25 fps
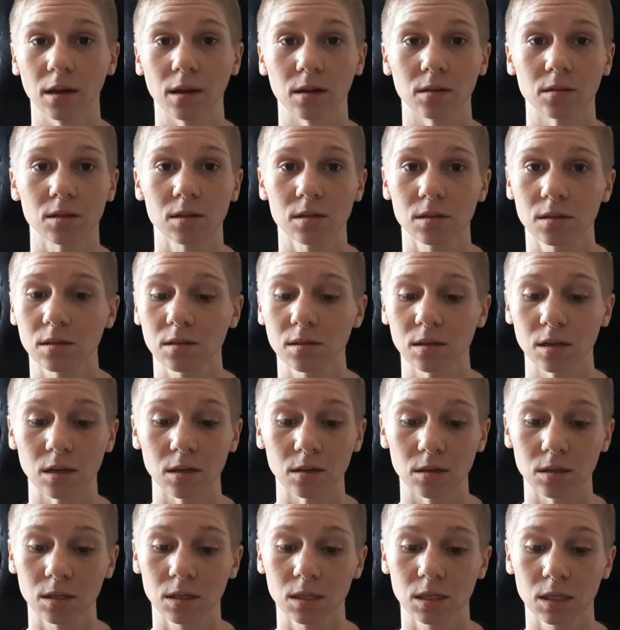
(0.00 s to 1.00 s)

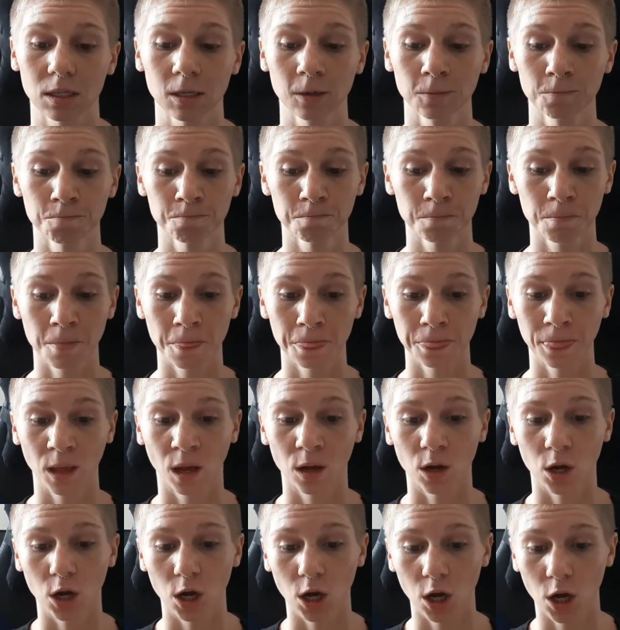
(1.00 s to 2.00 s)
It's
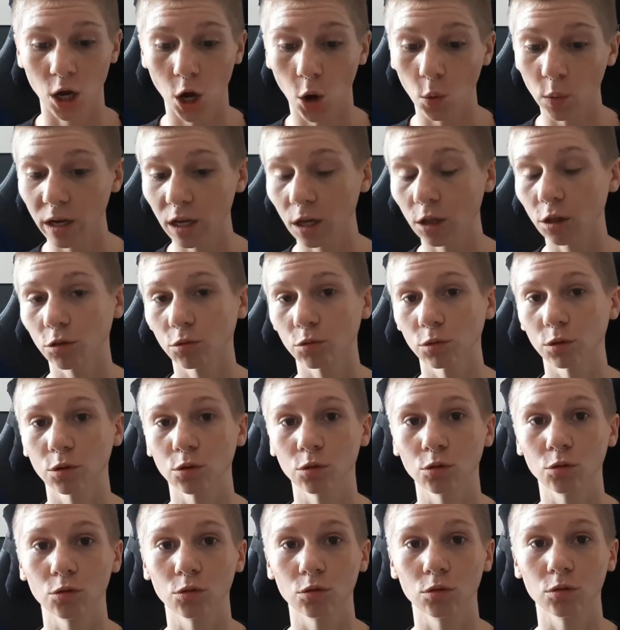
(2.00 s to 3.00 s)
going
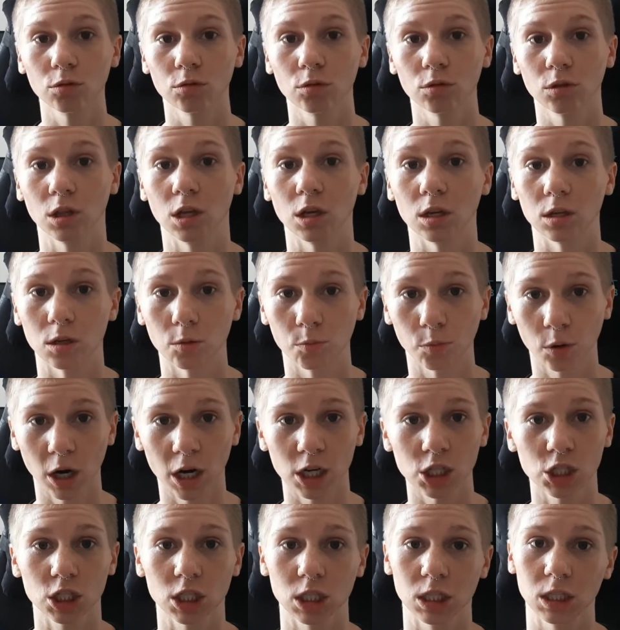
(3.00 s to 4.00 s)
through the
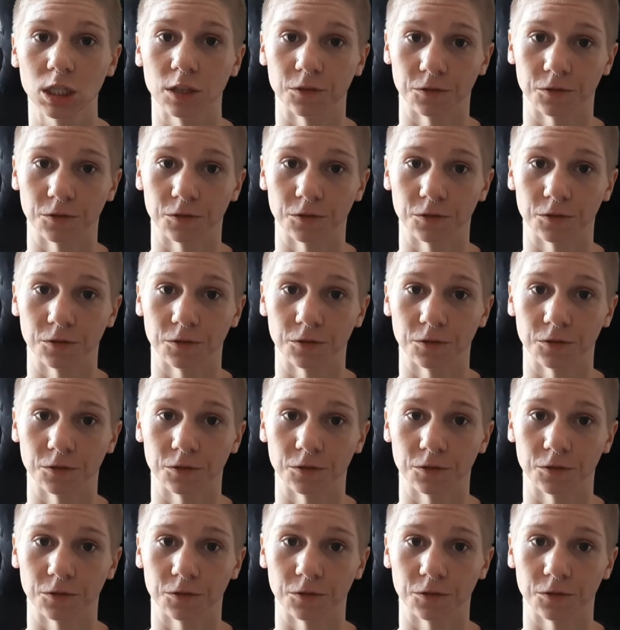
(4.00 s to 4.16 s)
depression,